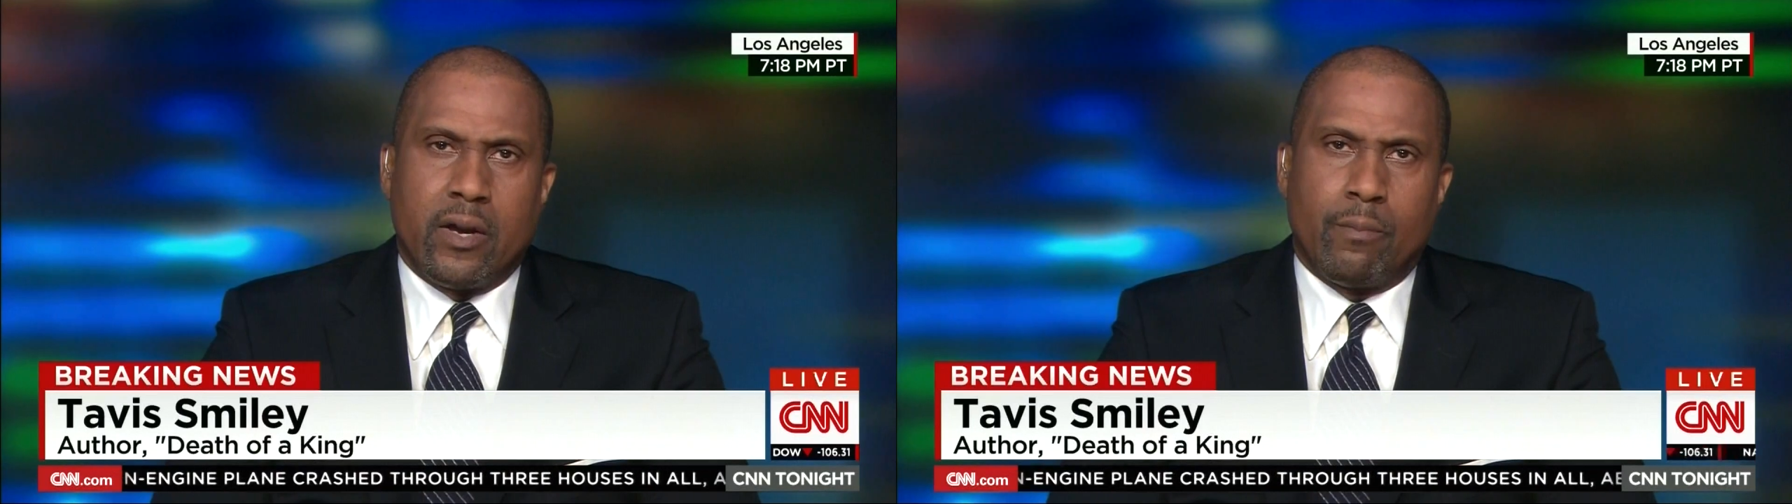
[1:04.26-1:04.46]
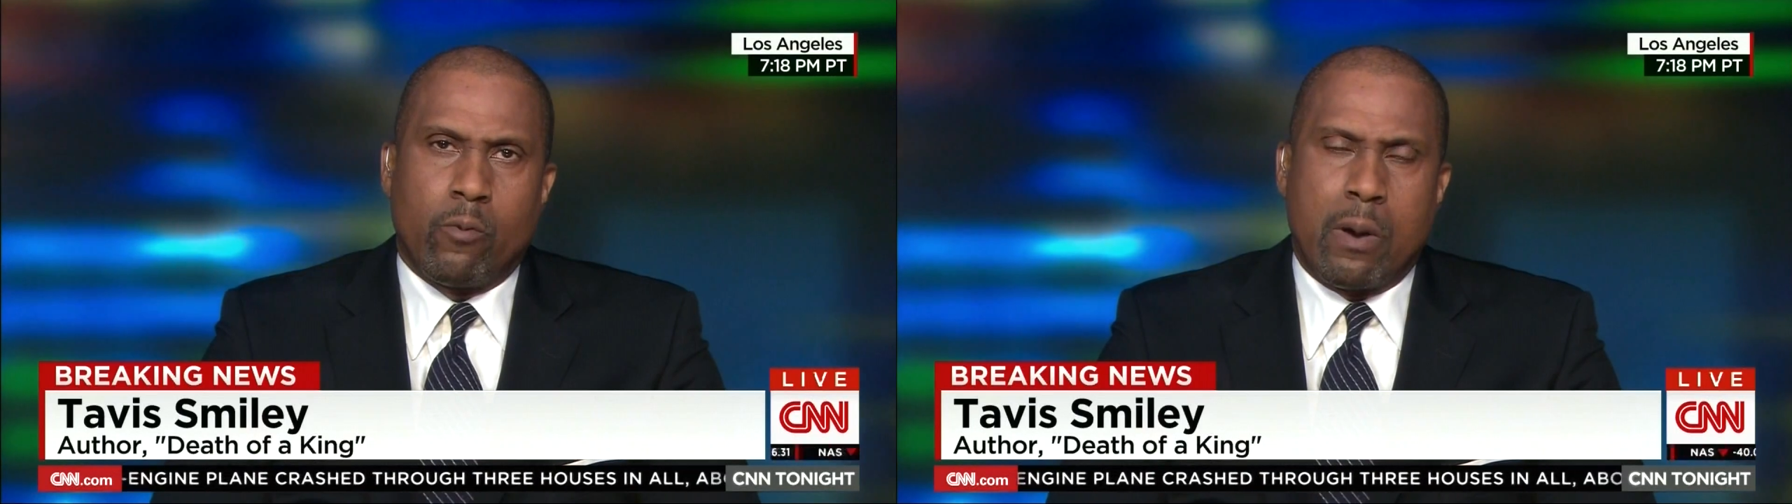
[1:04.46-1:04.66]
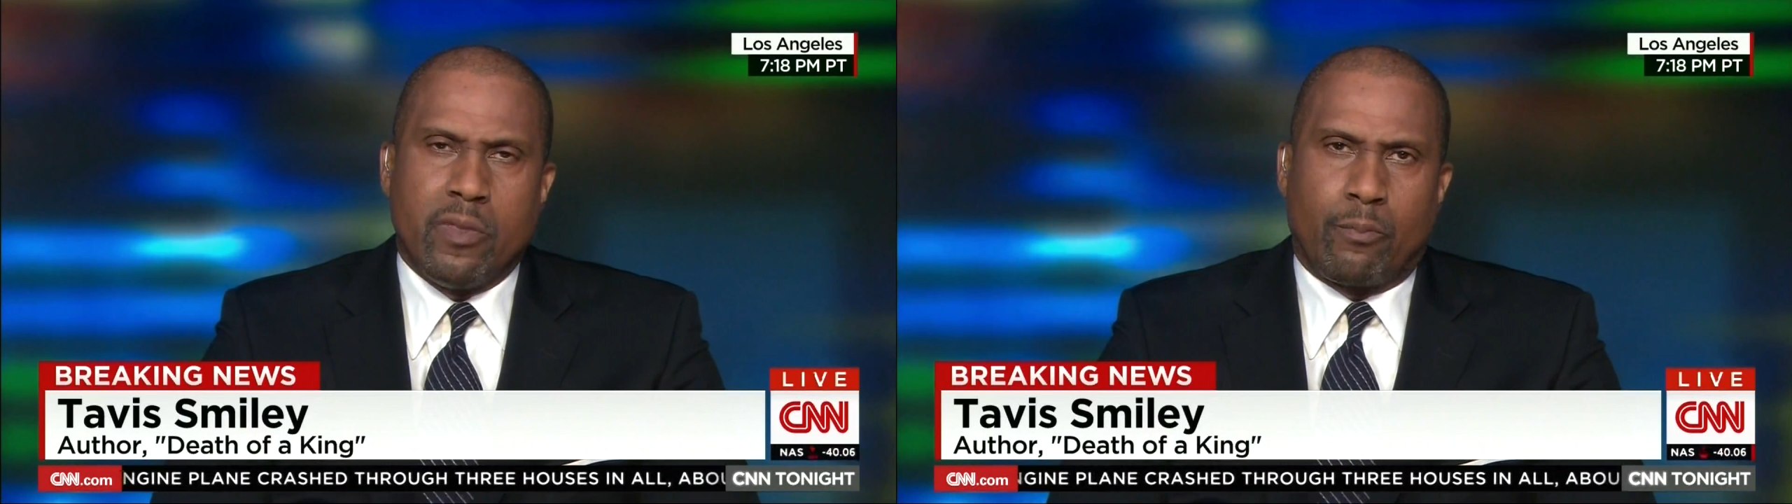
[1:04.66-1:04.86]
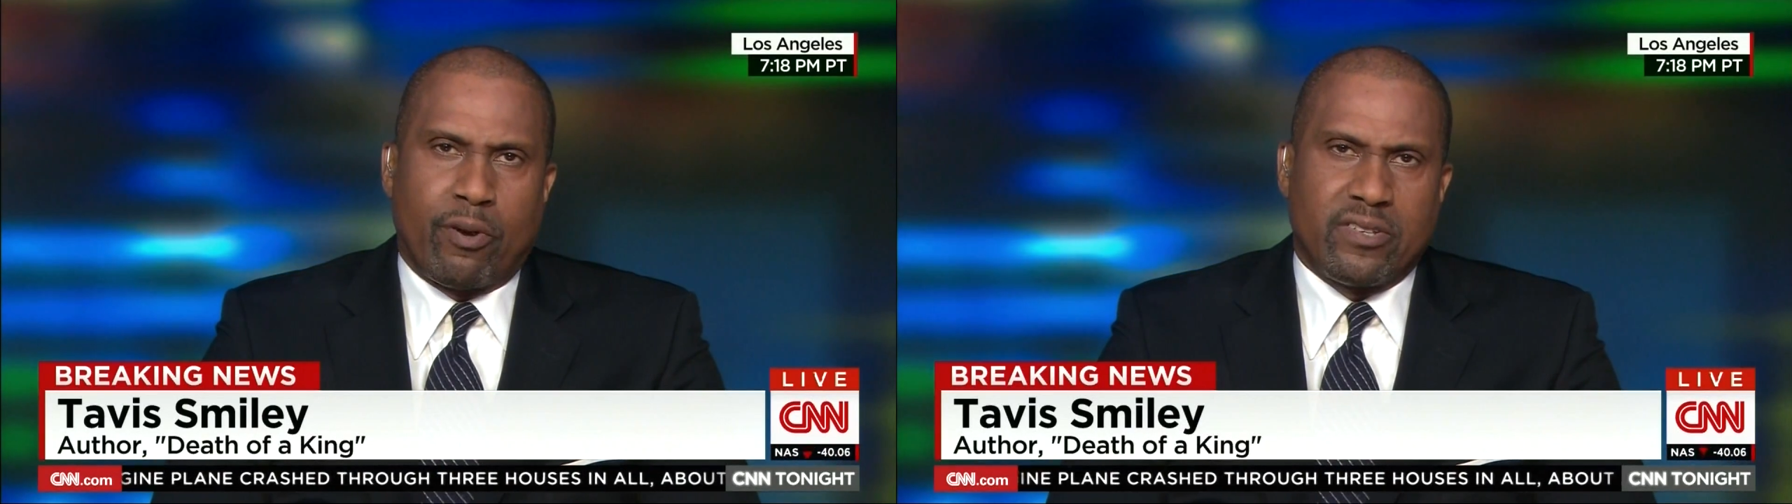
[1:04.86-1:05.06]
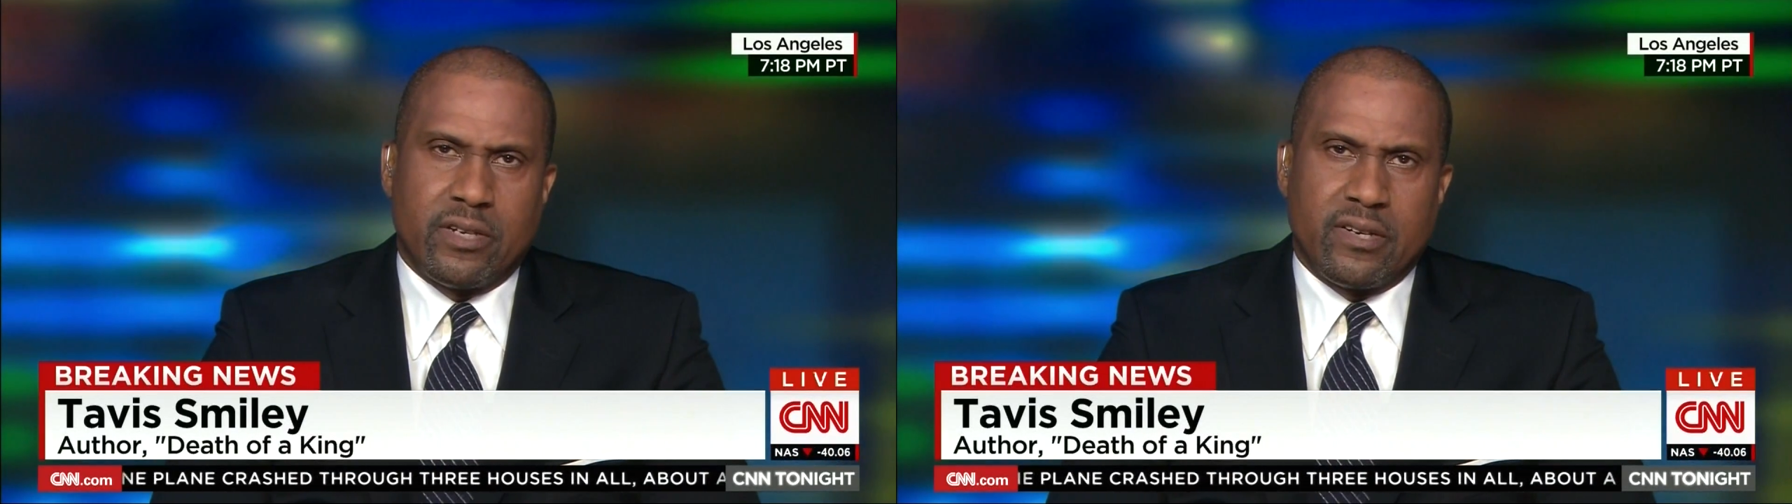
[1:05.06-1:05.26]
Number one, when the
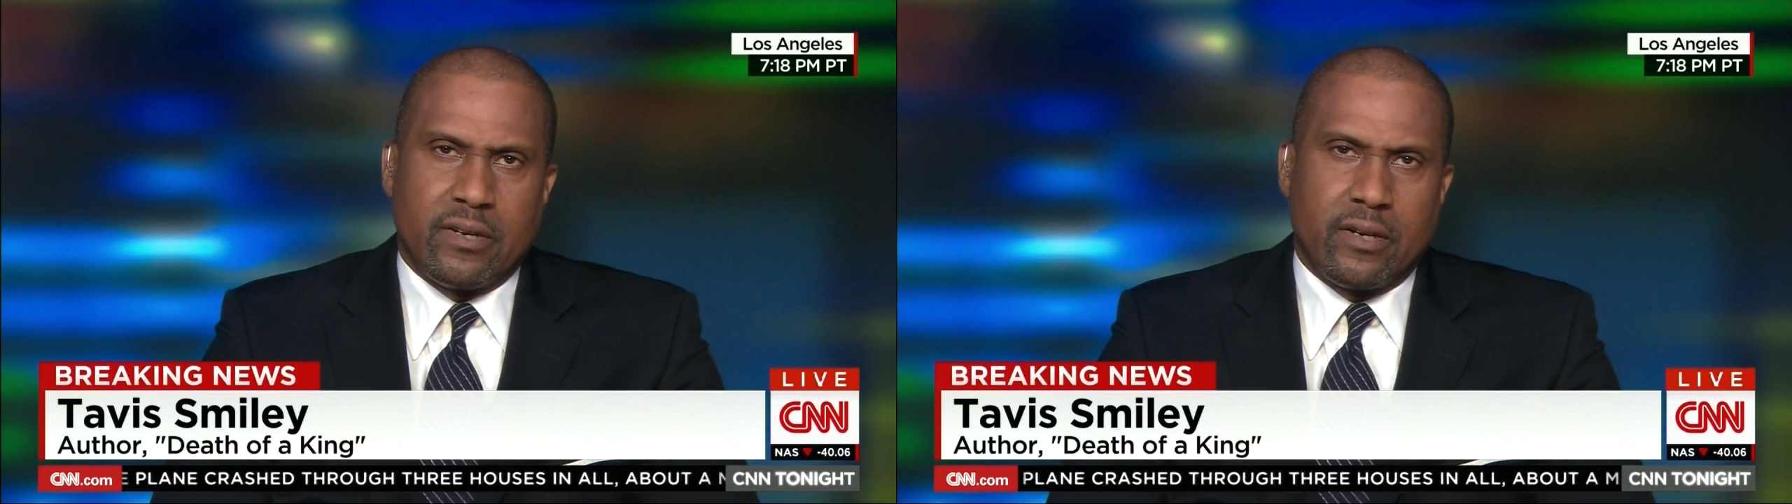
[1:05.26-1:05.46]
president